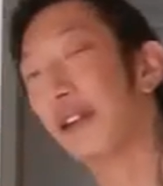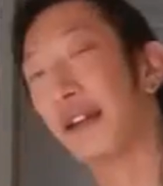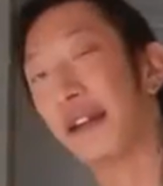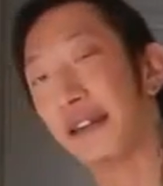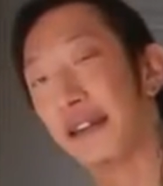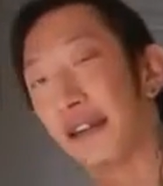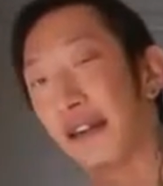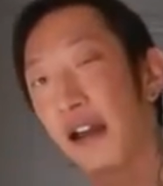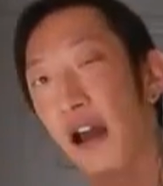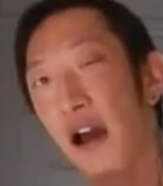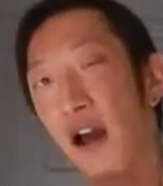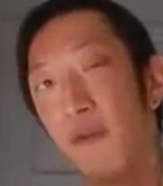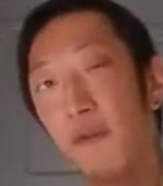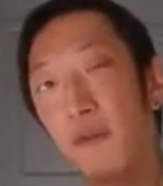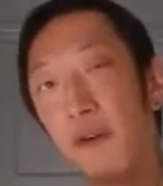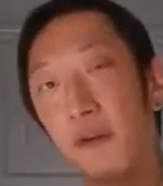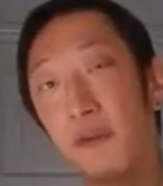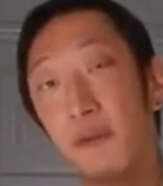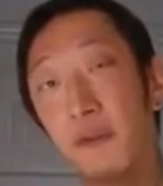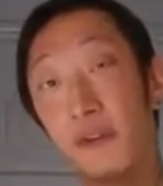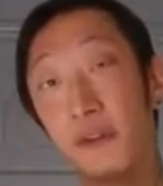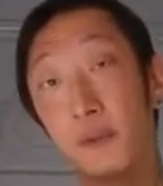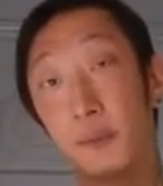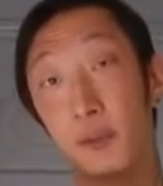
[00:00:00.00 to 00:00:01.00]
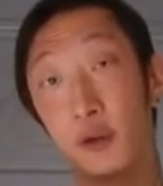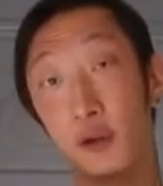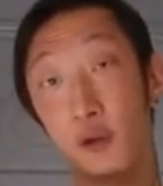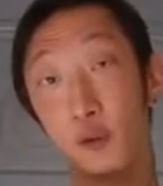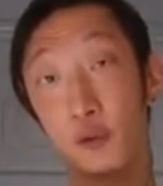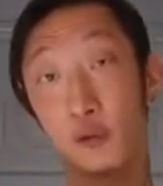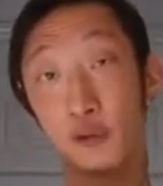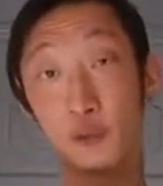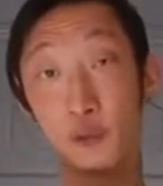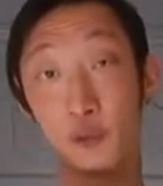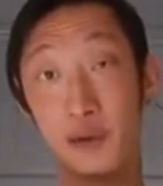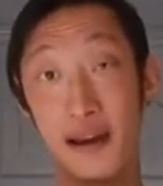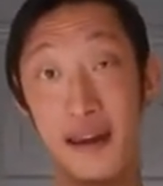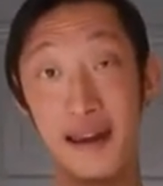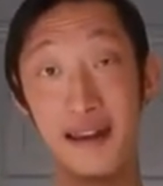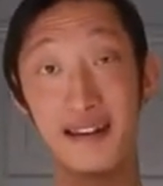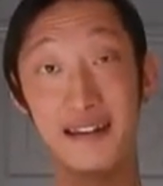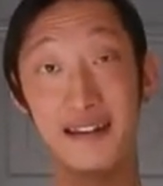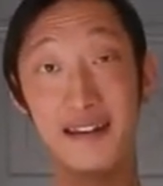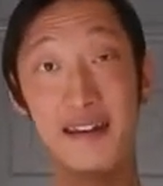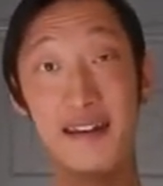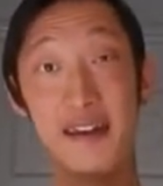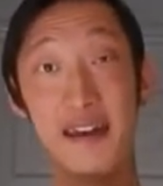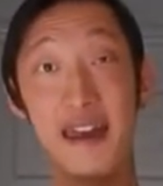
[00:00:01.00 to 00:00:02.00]
that the cover of this book was
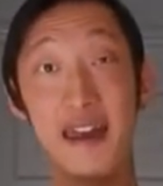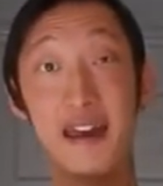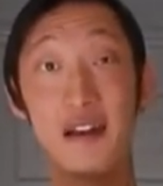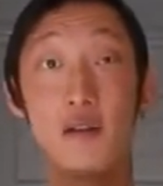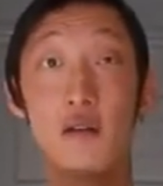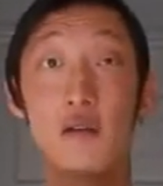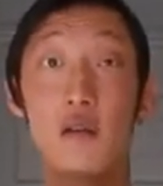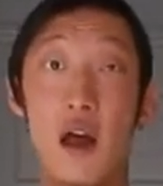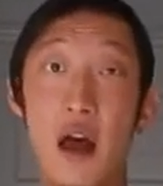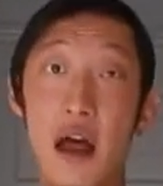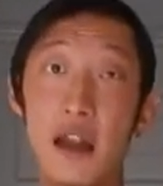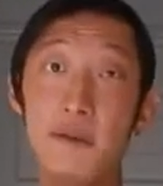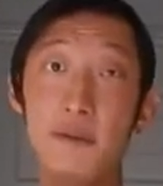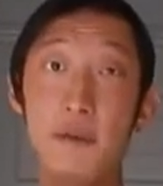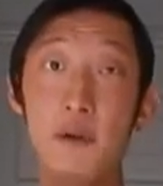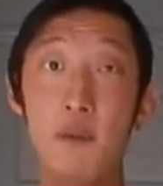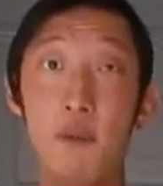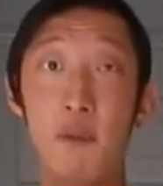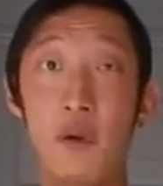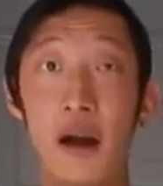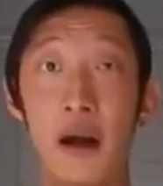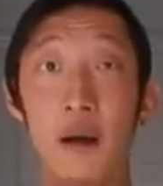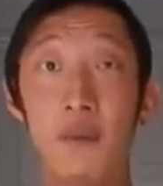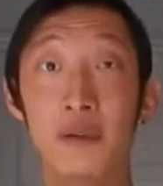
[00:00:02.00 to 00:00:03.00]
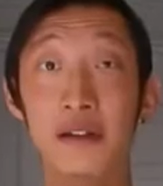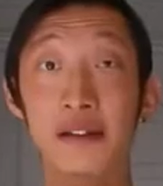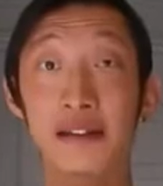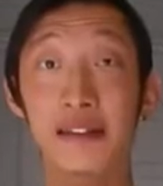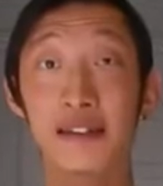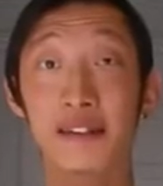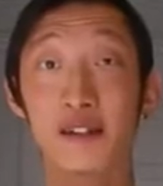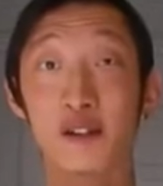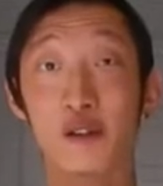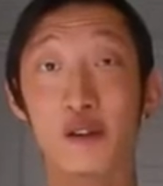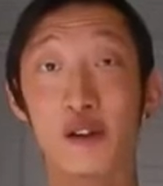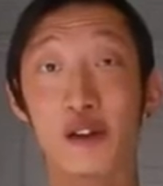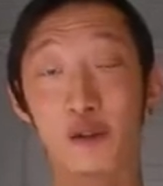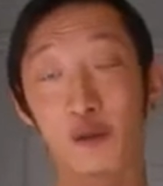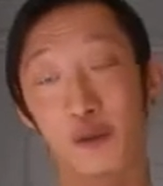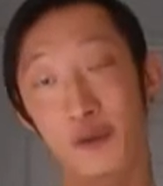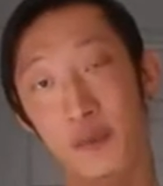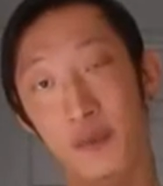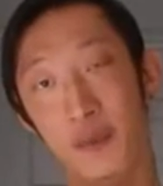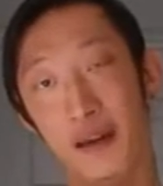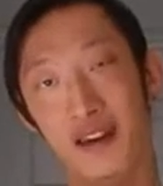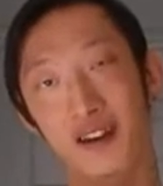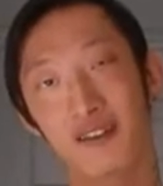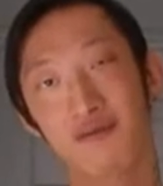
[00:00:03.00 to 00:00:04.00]
red, and a lot of you probably disagreed
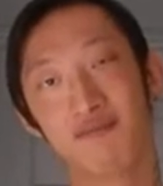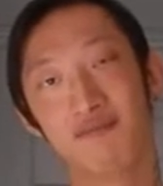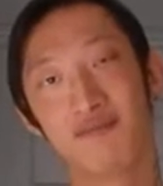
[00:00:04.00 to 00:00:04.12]
with me.